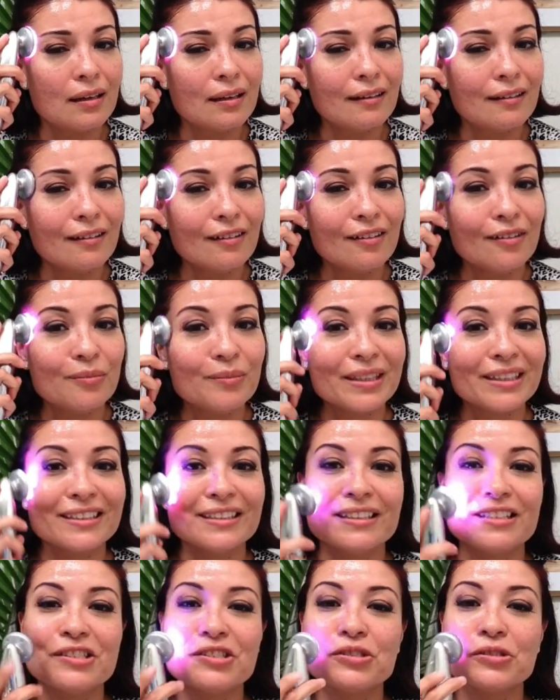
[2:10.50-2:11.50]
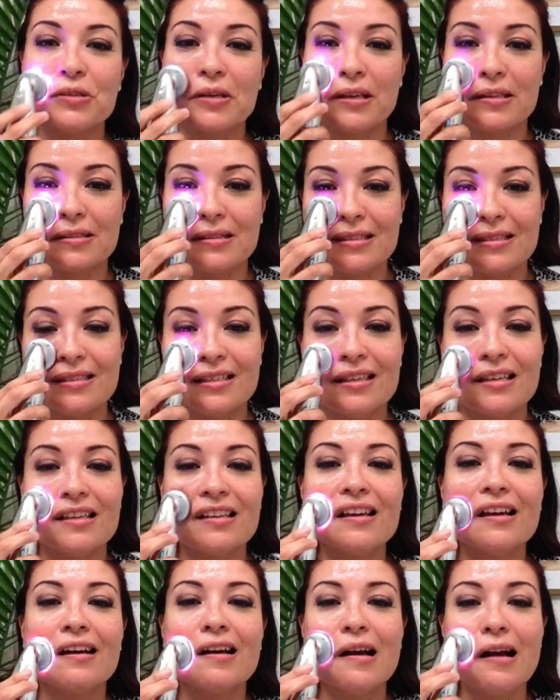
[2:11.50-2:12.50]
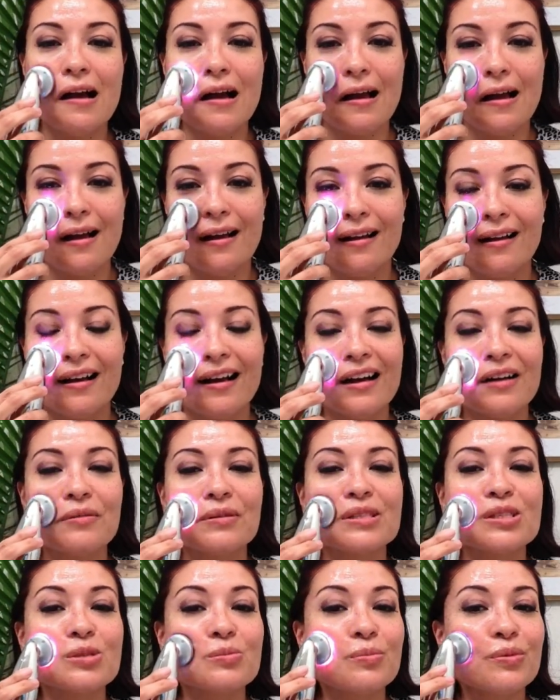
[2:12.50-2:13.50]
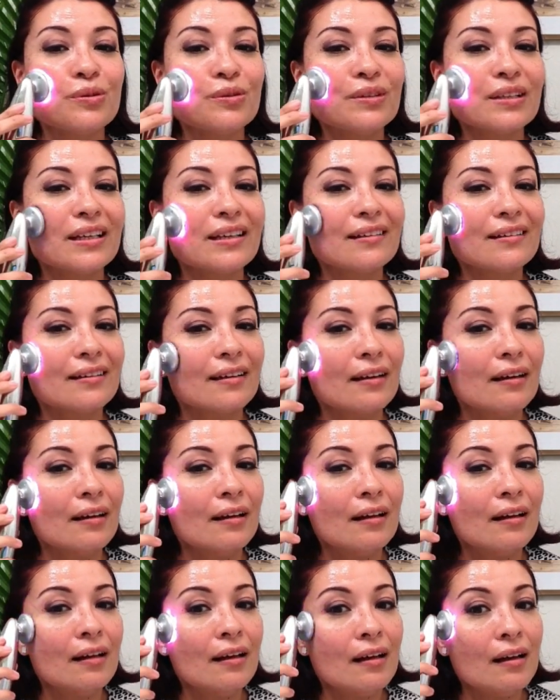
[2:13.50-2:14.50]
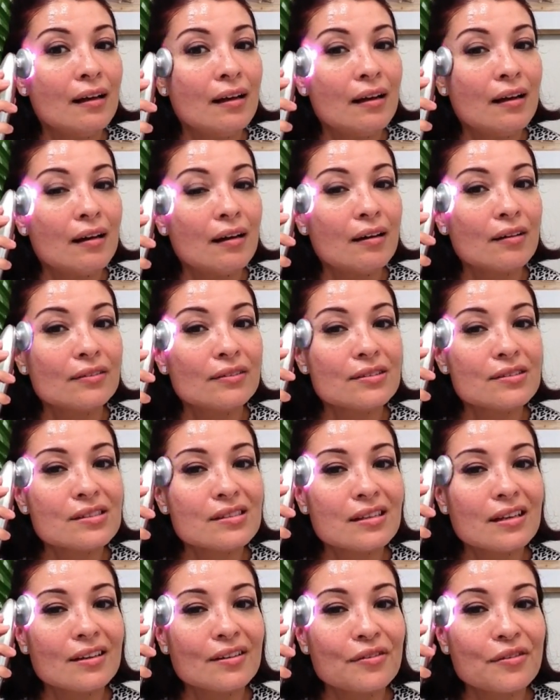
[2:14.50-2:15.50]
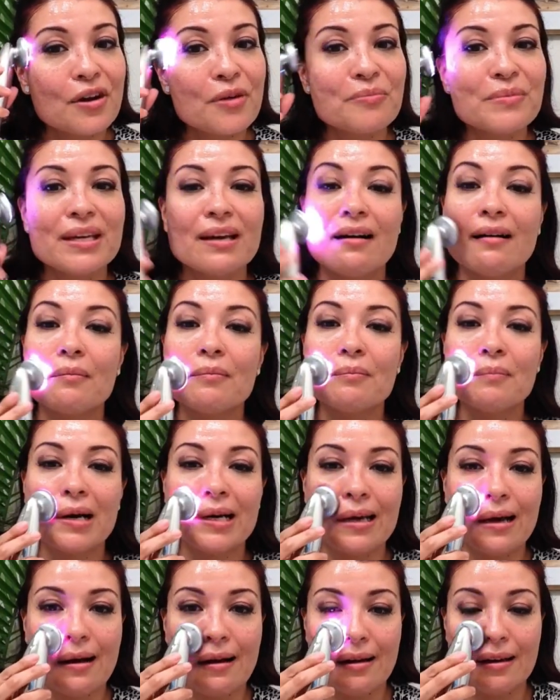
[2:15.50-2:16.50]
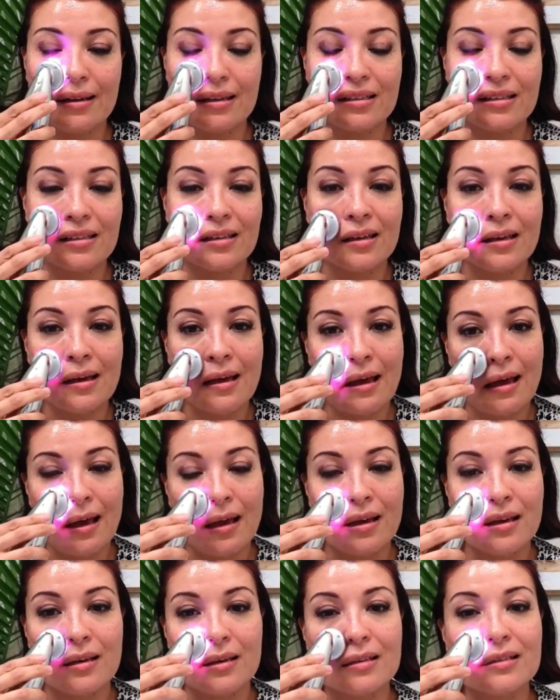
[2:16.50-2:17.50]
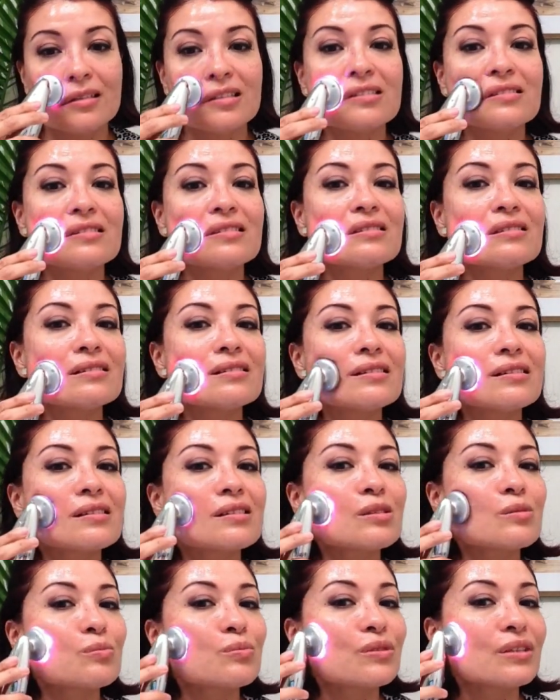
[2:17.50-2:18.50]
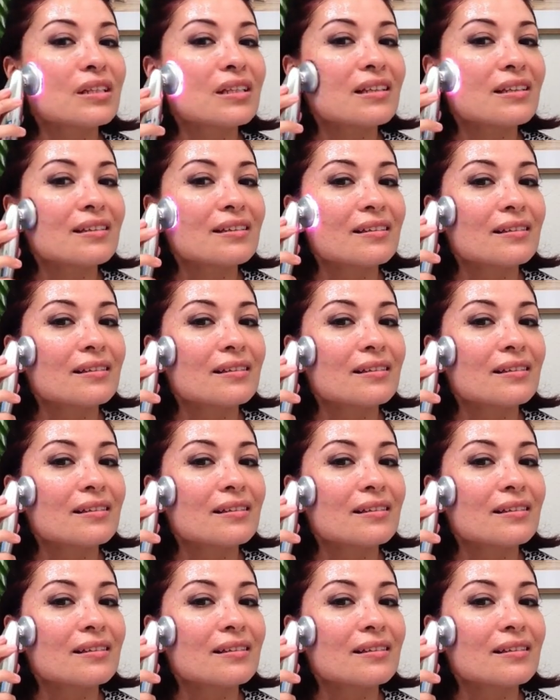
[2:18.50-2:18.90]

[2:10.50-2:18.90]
oh my goodness, you can see how it's pulling on the skin around my eye. It's pretty,